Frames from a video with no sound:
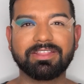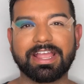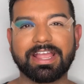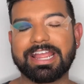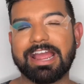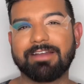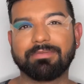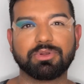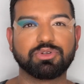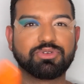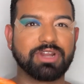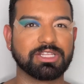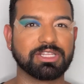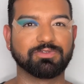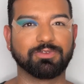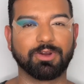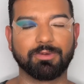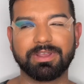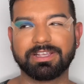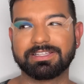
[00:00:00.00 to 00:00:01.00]
like, have them
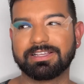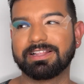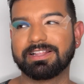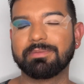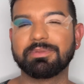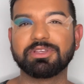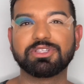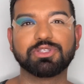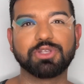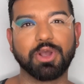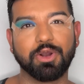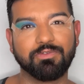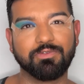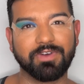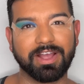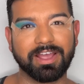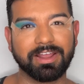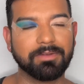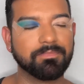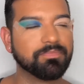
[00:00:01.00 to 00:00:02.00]
transform me, because I think that'd be so
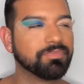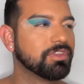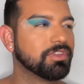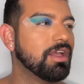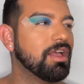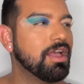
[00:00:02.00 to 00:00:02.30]
fun.